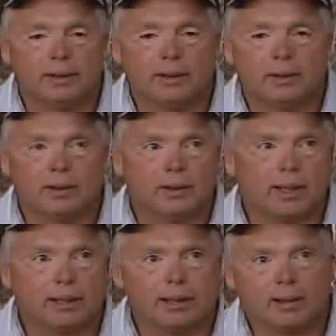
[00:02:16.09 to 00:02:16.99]
You know, a
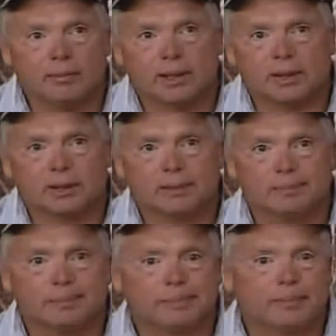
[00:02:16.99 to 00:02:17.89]
lot of times there's
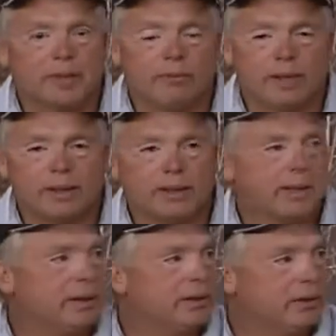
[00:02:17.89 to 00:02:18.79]

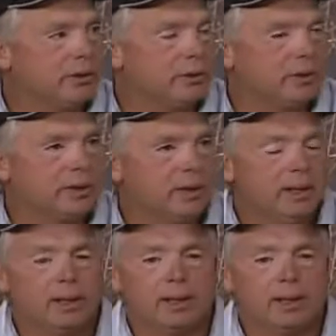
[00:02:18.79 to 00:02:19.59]
venting issues